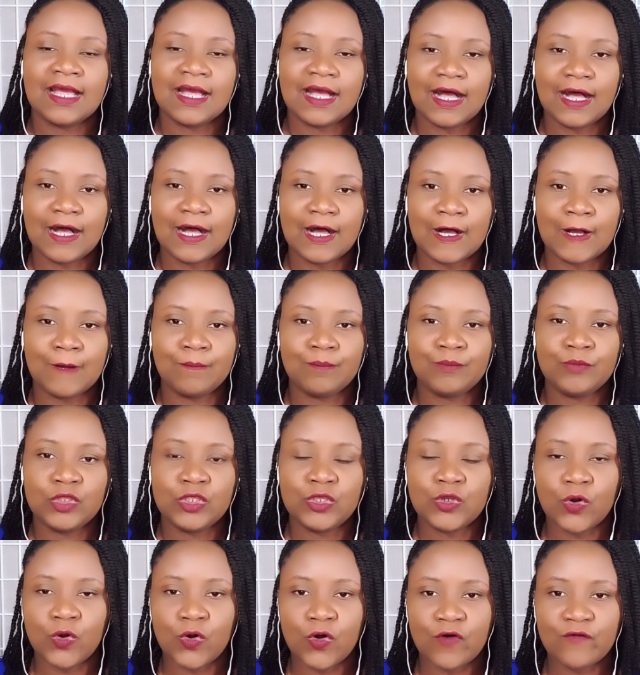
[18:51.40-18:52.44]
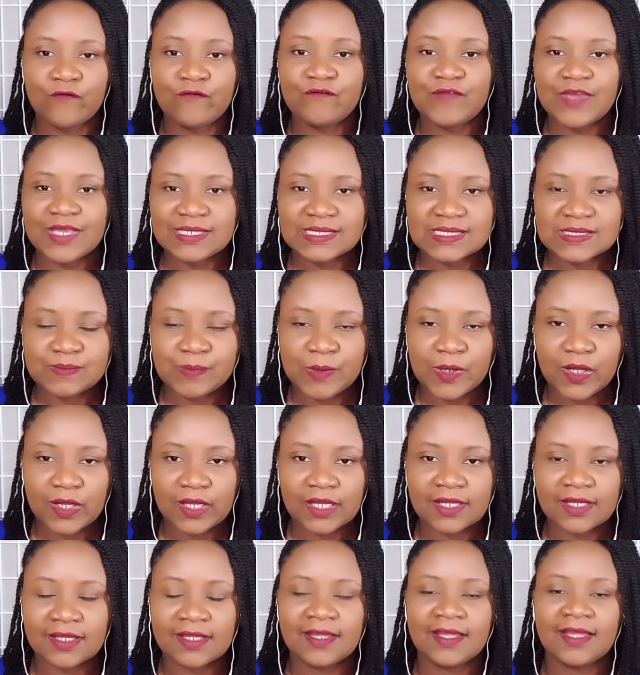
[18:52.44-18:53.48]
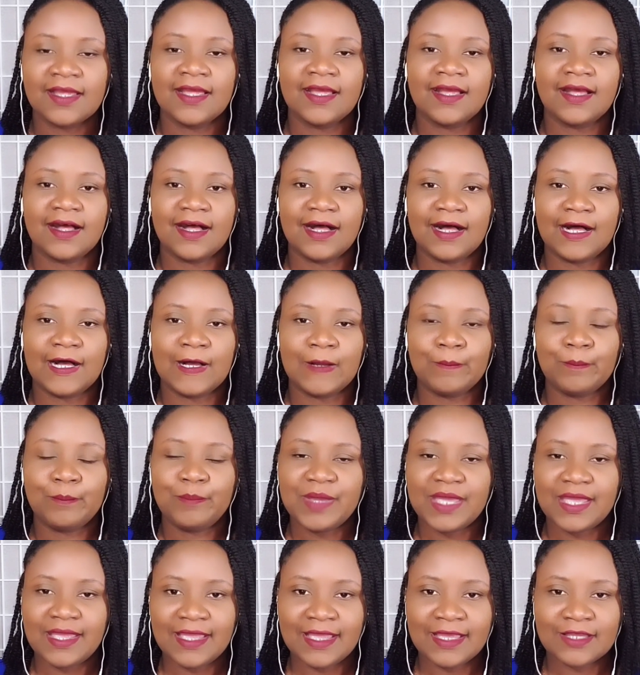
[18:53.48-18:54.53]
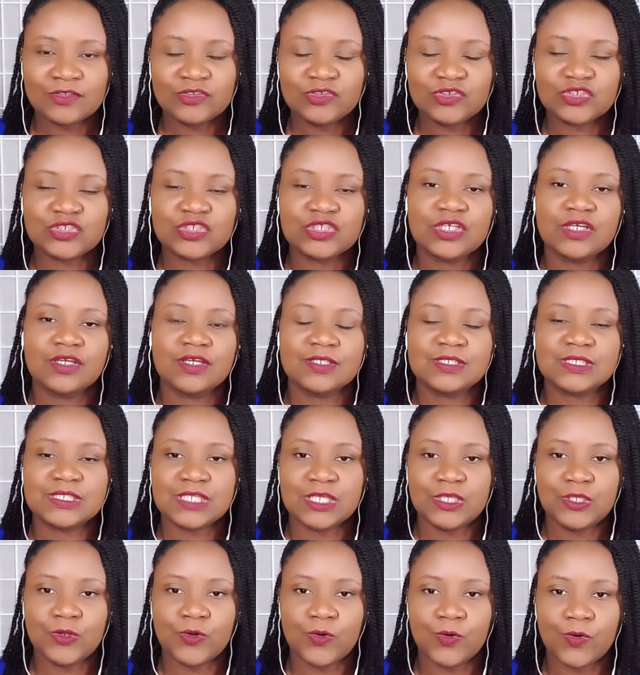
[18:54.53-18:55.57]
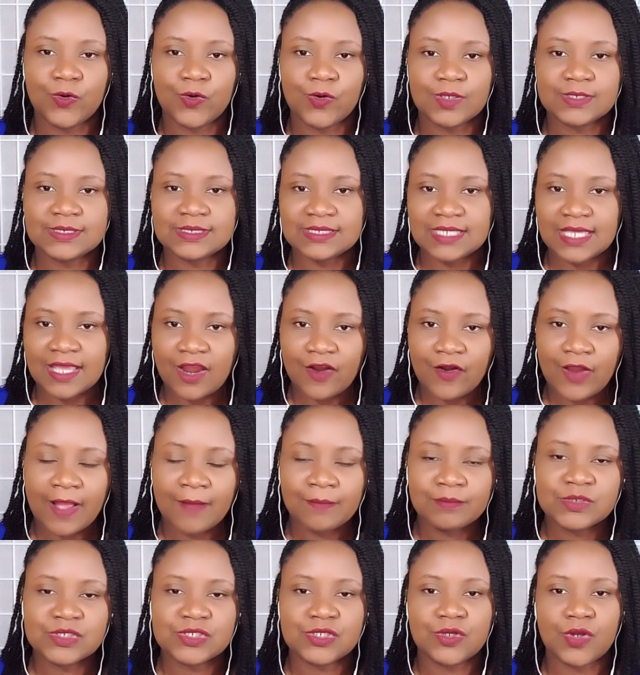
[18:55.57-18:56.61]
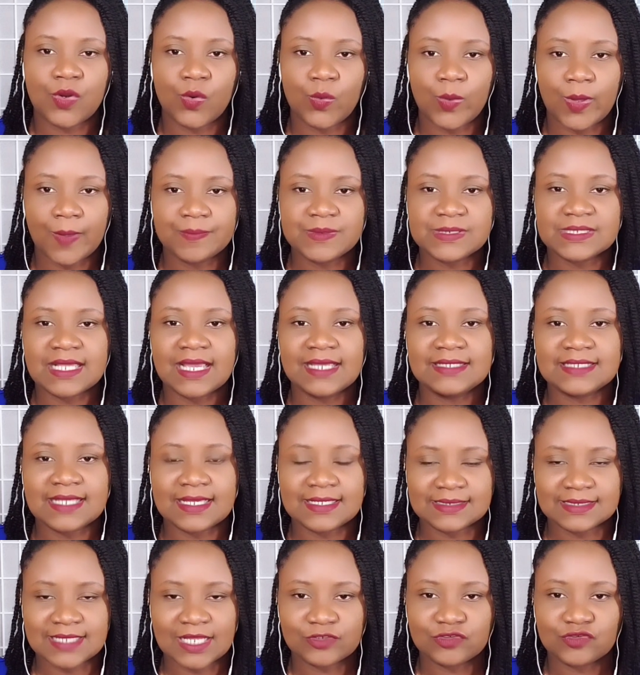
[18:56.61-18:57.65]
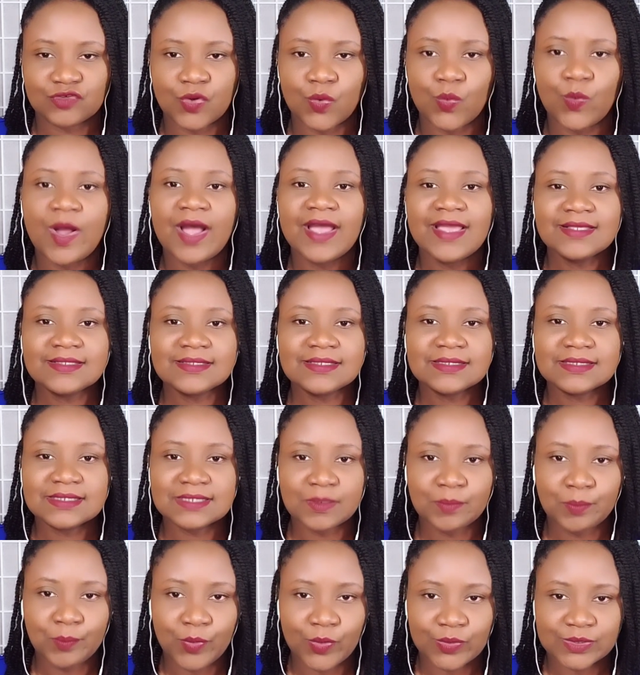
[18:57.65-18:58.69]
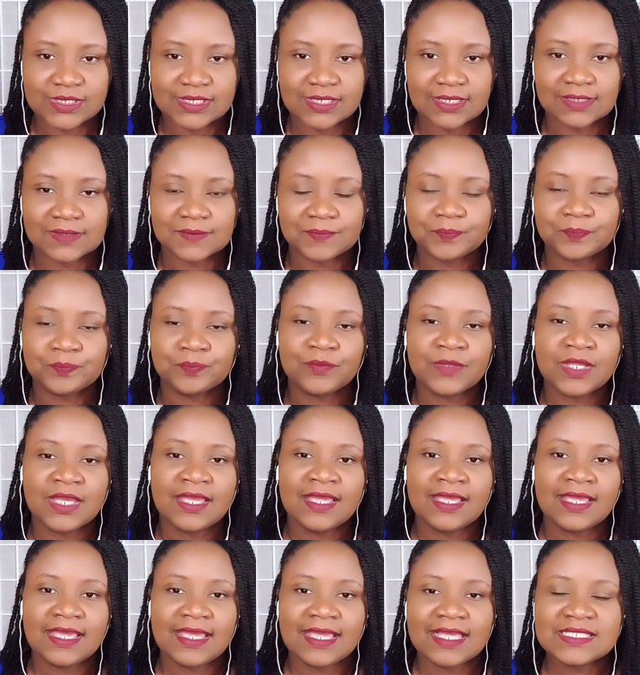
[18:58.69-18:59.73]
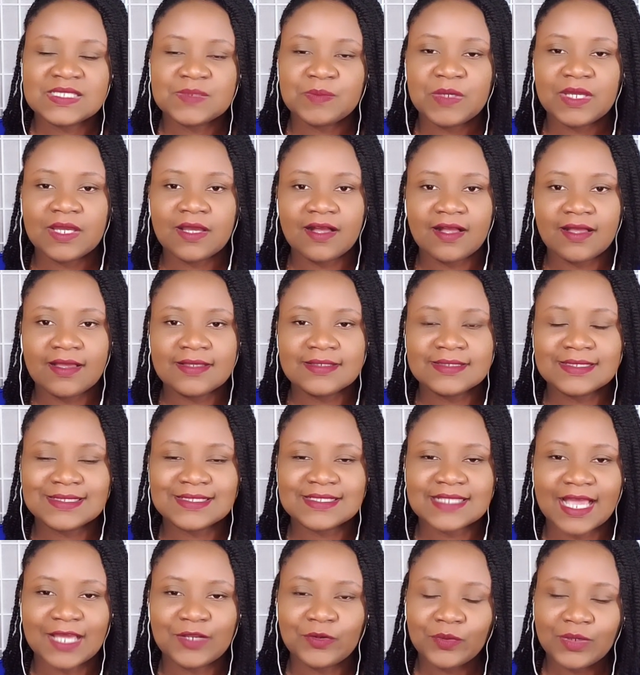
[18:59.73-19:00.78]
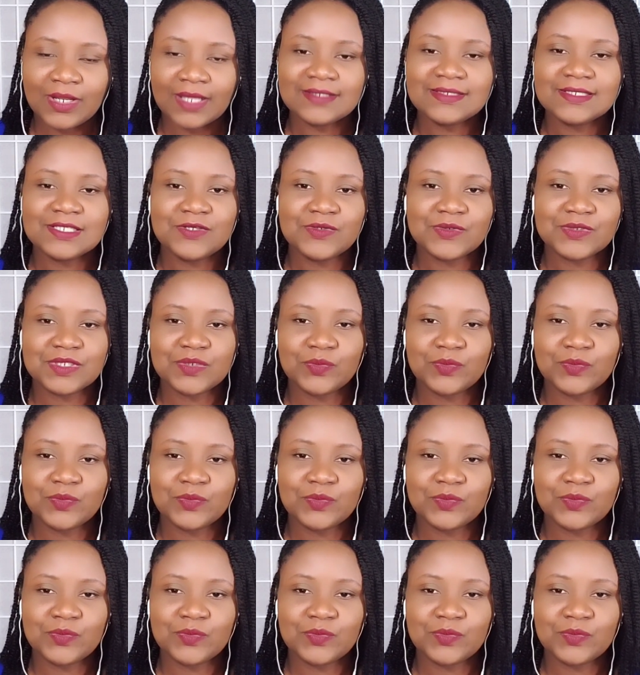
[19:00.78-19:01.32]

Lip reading: your Facebook page to your CRM, to your website, etc. Why is this important? It's because I don't like to use